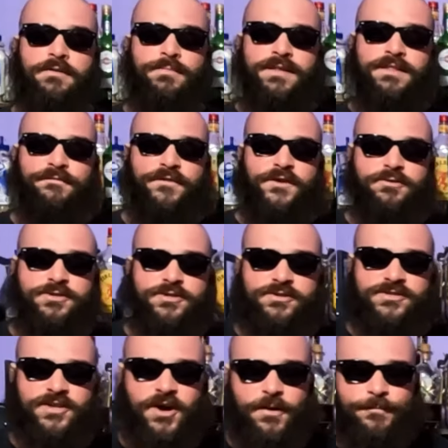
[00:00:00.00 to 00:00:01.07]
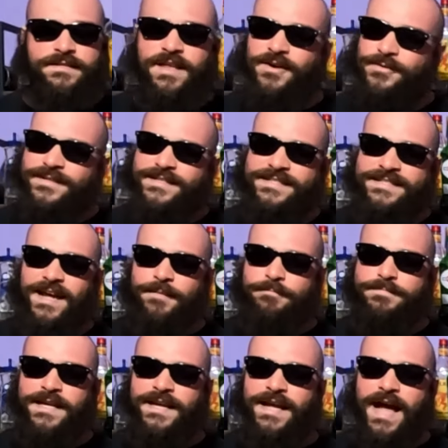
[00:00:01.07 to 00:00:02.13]
him in the future. So, though it's
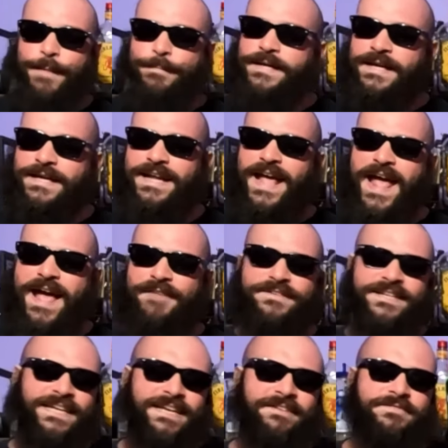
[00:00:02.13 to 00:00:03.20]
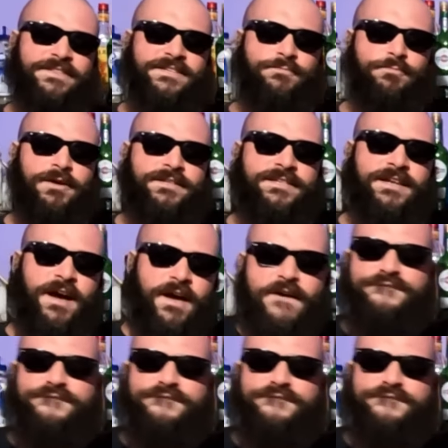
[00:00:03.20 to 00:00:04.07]
tempting, I'm going to have to give this one to